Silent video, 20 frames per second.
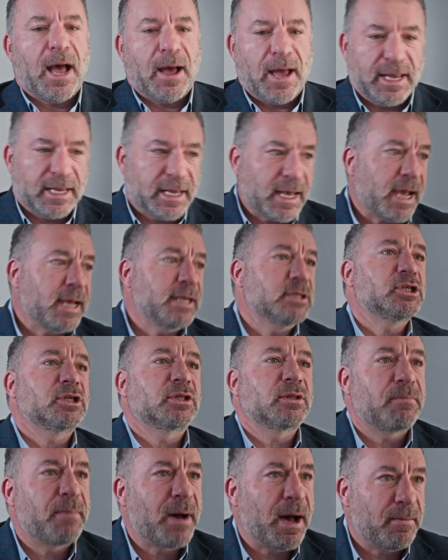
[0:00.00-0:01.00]

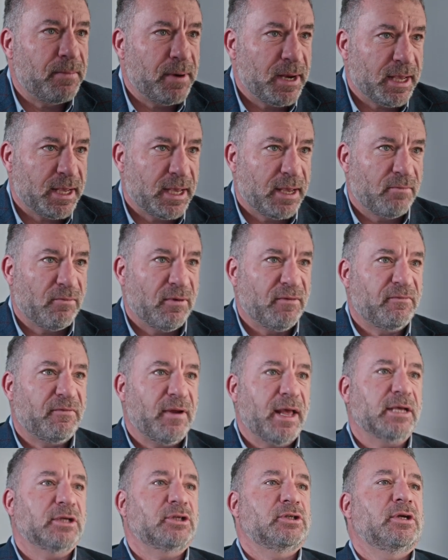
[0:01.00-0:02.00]
engaging the public in
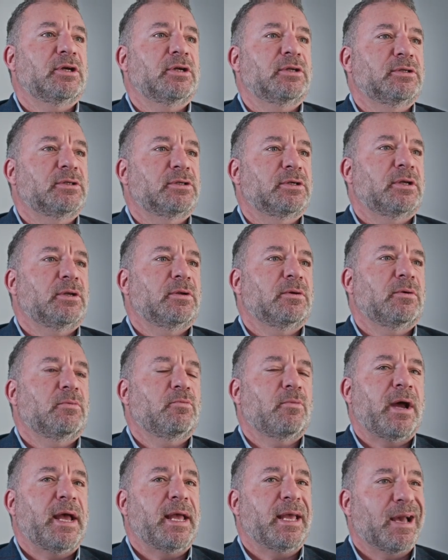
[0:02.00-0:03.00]
reflections and
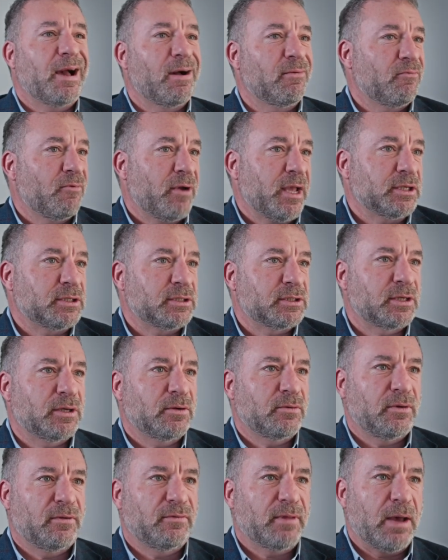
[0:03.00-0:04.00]
weighing up risk
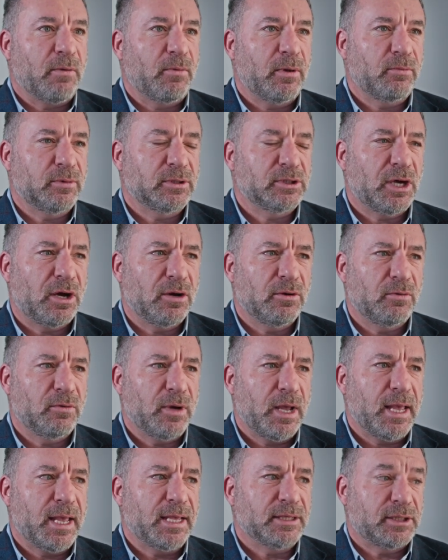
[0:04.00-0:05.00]
and all of that. We were
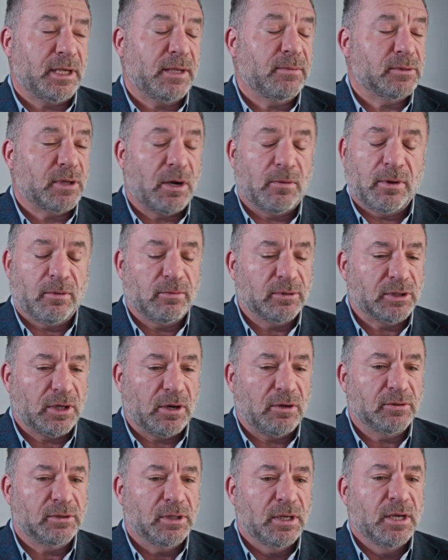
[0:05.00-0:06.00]
told, it seems like we were
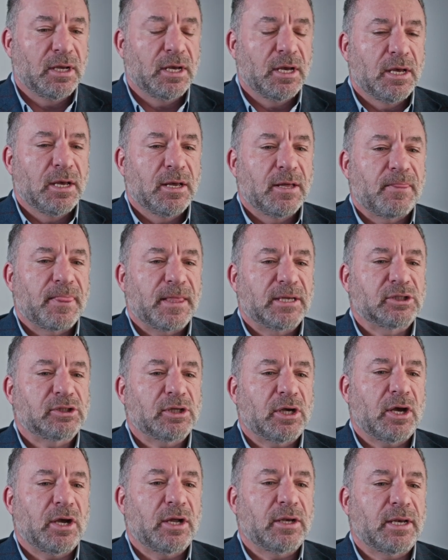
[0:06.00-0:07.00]
told
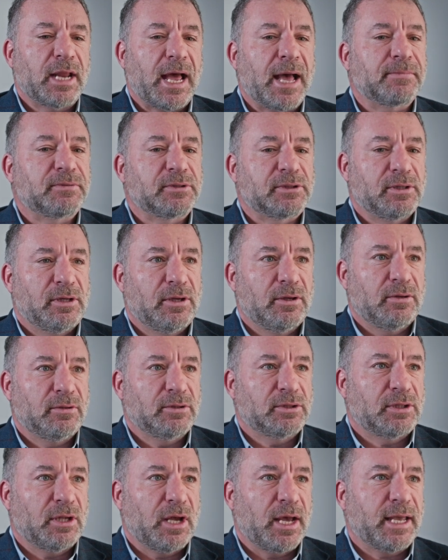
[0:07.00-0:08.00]
certain
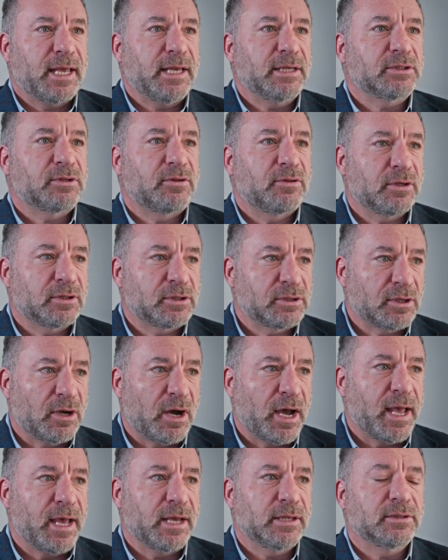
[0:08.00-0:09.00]
absolutes, like it's the
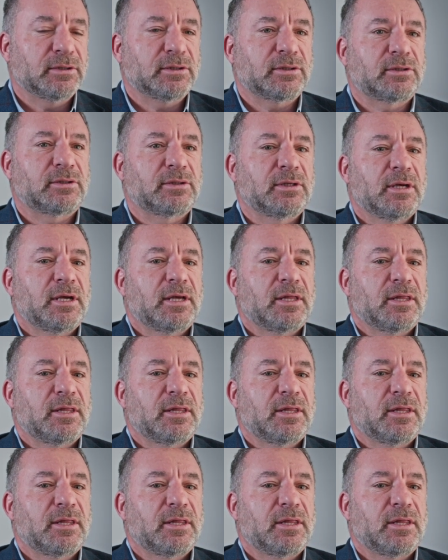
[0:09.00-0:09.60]
science,